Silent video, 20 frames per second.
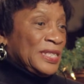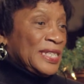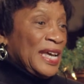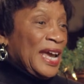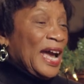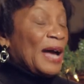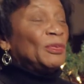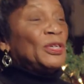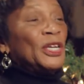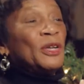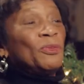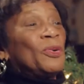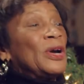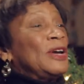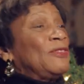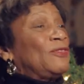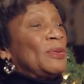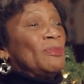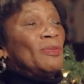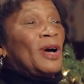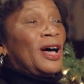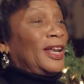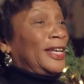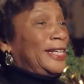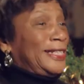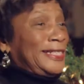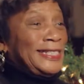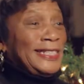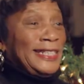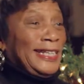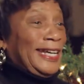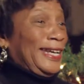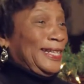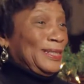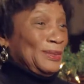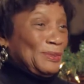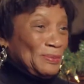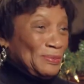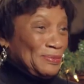say, I'm going to pray for Molly today.